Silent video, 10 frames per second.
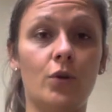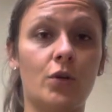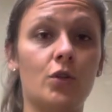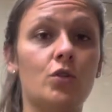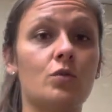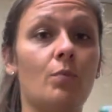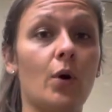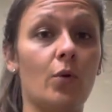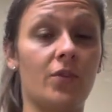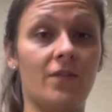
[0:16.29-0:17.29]
you can use
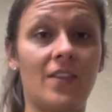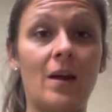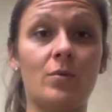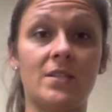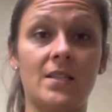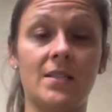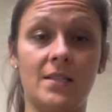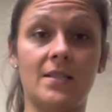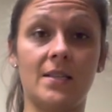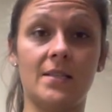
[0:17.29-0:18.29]
both if that
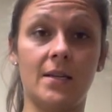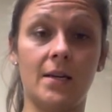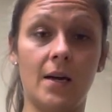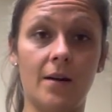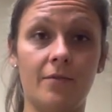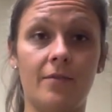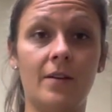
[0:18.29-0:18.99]
resistance isn't enough.